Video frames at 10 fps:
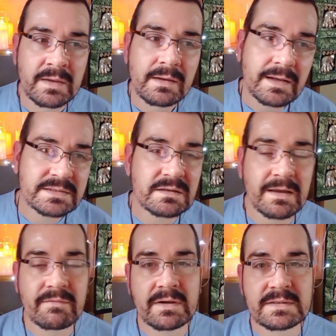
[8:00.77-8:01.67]
Let's
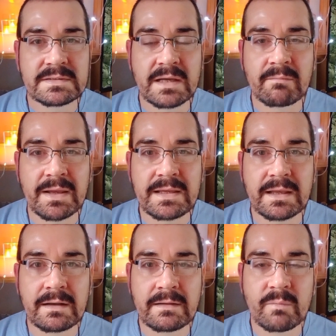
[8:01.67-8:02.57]
dive in and make
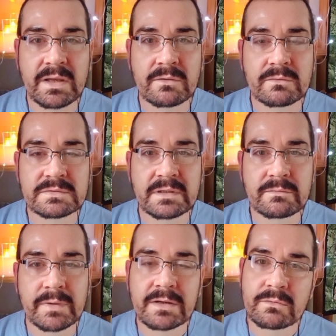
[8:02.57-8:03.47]
it, and then we can